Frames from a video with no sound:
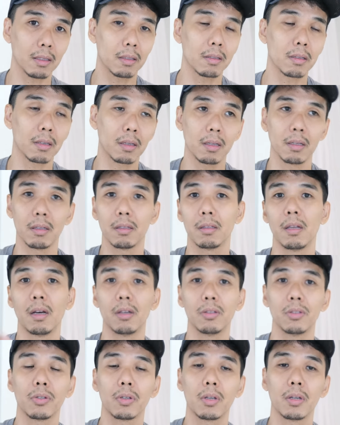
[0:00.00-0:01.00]
It's
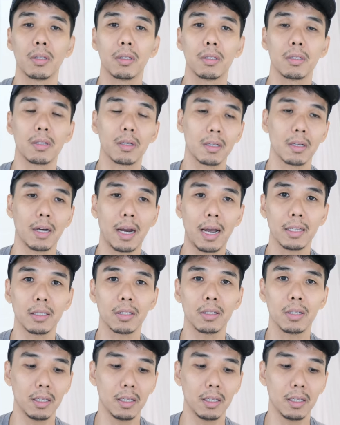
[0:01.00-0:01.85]
not just gonna scratch